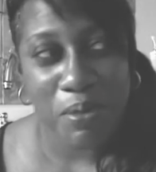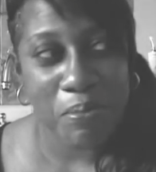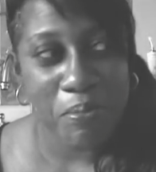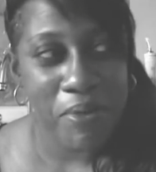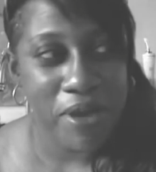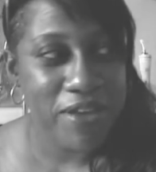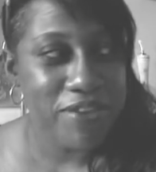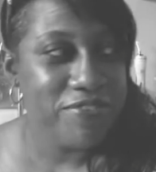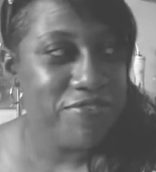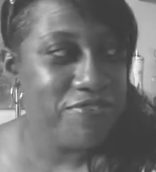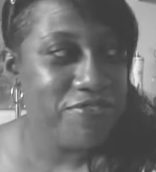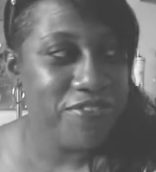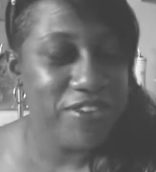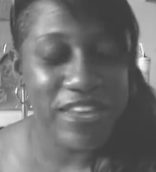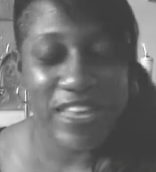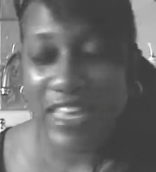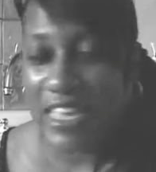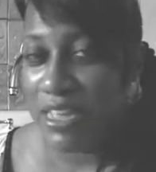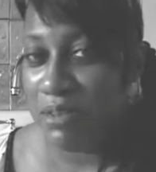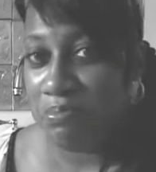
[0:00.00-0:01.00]
my
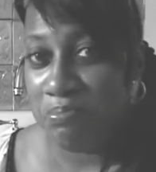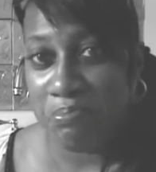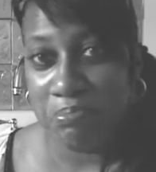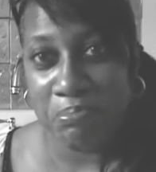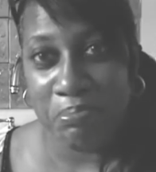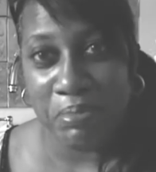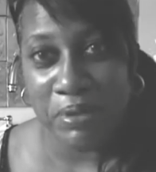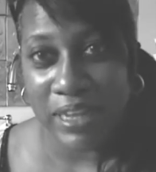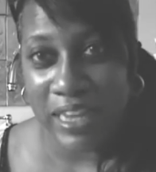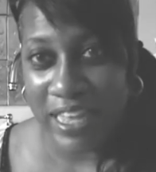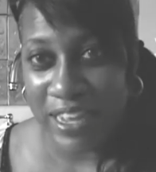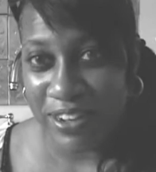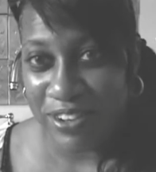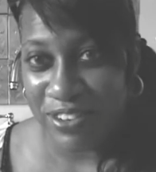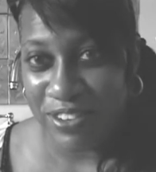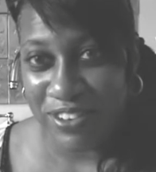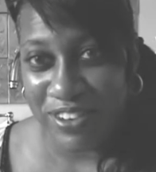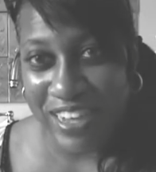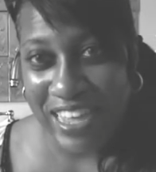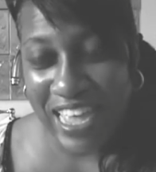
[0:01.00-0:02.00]
freaking
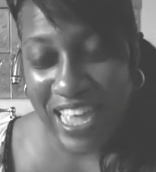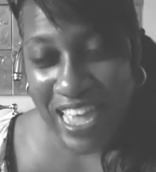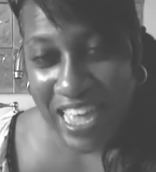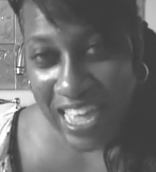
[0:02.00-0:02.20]
blender